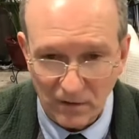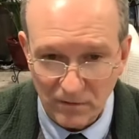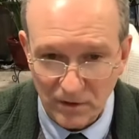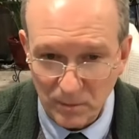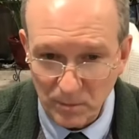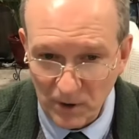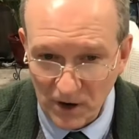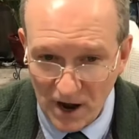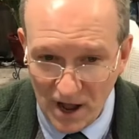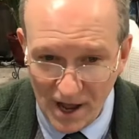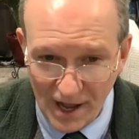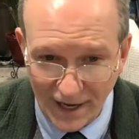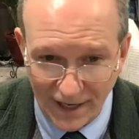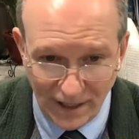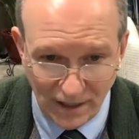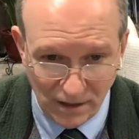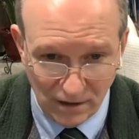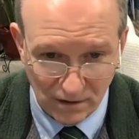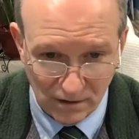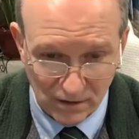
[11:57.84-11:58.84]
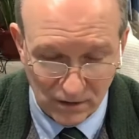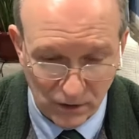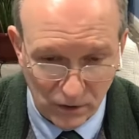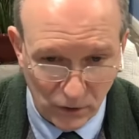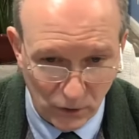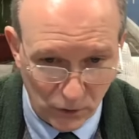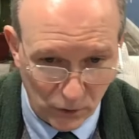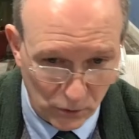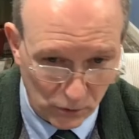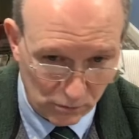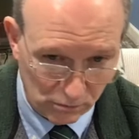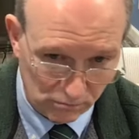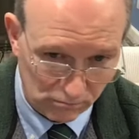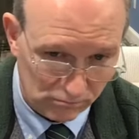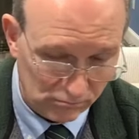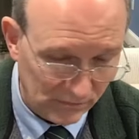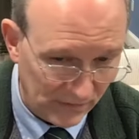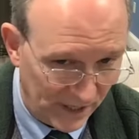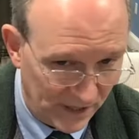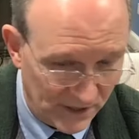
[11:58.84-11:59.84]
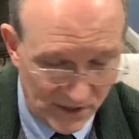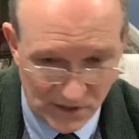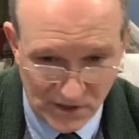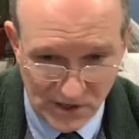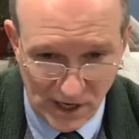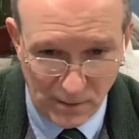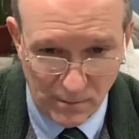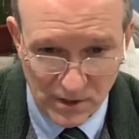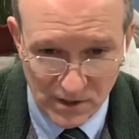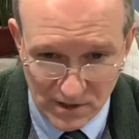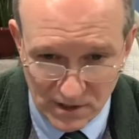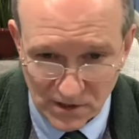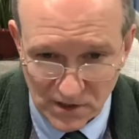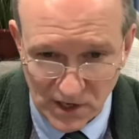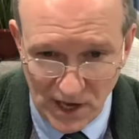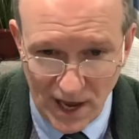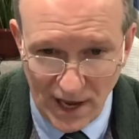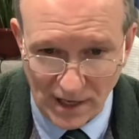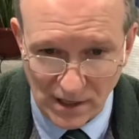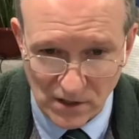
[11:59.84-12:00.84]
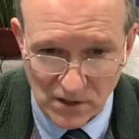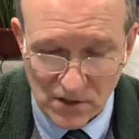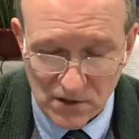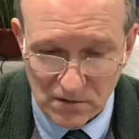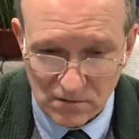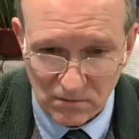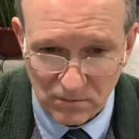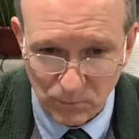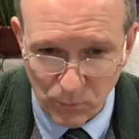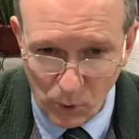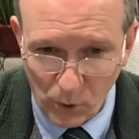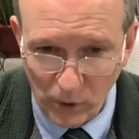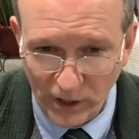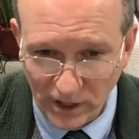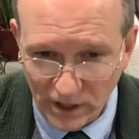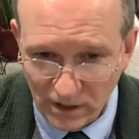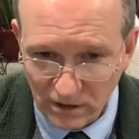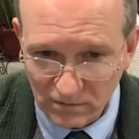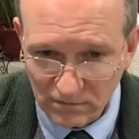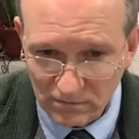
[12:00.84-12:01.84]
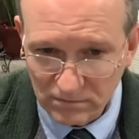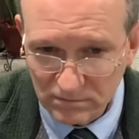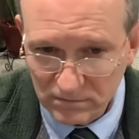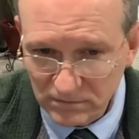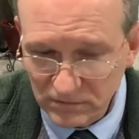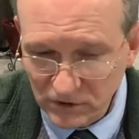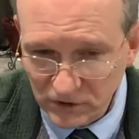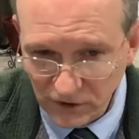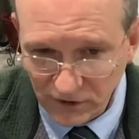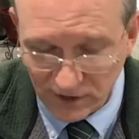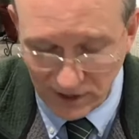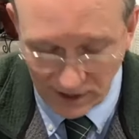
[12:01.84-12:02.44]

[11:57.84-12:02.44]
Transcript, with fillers: of the bride, who is the same as the saints, pointing to